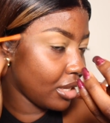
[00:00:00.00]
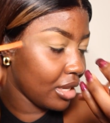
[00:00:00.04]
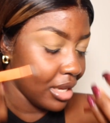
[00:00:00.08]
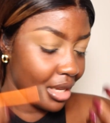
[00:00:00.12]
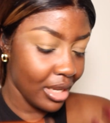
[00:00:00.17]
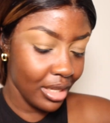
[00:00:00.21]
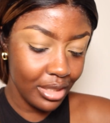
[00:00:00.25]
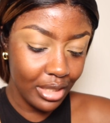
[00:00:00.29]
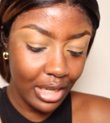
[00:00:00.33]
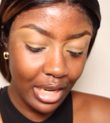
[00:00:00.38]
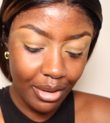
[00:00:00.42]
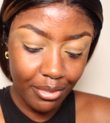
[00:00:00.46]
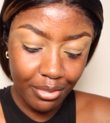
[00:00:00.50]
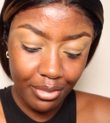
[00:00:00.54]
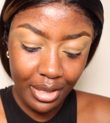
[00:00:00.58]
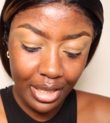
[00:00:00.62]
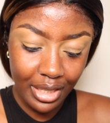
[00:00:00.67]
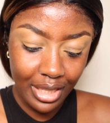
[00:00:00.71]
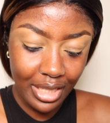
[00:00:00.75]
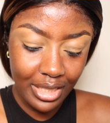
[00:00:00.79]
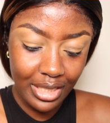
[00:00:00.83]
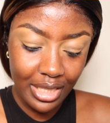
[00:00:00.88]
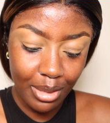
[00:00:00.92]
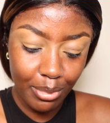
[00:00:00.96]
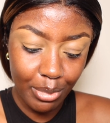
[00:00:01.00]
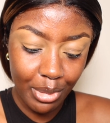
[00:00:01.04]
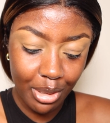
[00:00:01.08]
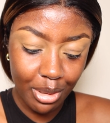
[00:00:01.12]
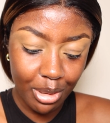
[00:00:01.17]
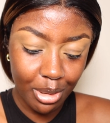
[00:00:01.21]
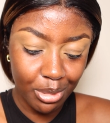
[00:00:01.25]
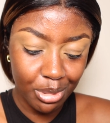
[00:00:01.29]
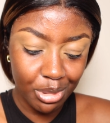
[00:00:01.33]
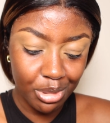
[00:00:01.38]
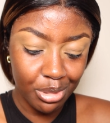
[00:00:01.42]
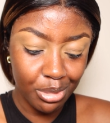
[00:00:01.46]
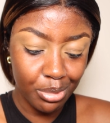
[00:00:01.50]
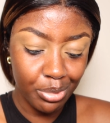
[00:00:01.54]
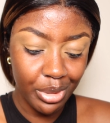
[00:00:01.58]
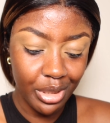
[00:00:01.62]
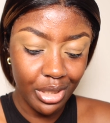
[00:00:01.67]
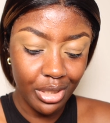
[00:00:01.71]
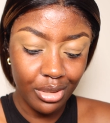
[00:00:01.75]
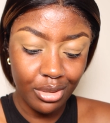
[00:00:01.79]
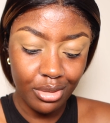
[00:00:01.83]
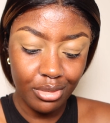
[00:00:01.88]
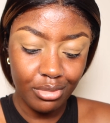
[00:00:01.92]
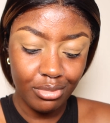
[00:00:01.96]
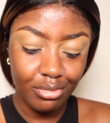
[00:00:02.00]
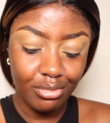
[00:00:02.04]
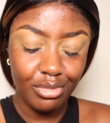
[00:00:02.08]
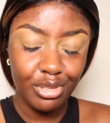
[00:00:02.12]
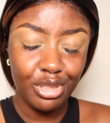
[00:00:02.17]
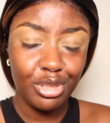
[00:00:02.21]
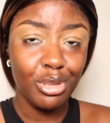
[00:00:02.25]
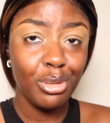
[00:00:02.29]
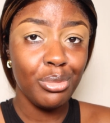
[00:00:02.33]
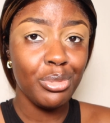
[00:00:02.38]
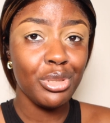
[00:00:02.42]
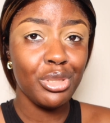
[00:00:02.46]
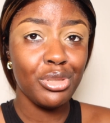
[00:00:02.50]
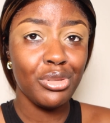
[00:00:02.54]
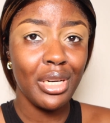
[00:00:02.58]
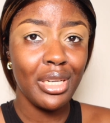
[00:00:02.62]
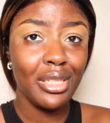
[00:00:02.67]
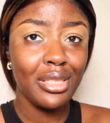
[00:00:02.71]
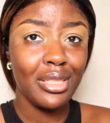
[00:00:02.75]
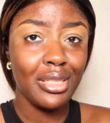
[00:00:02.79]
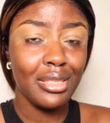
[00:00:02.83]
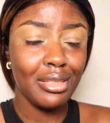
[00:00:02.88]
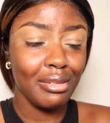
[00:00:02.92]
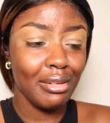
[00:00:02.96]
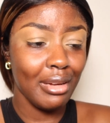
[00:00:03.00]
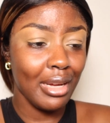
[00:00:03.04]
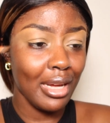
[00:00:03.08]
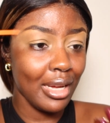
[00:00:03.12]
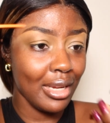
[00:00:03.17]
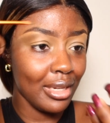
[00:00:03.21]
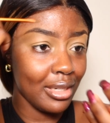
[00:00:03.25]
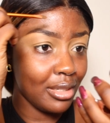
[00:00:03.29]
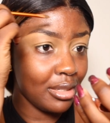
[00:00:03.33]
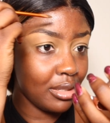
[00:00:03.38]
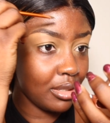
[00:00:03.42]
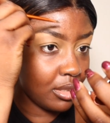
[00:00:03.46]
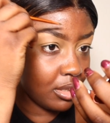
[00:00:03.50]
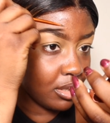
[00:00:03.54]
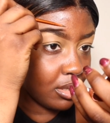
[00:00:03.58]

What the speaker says: And I feel like that's how makeup should be. You should not be trying too hard.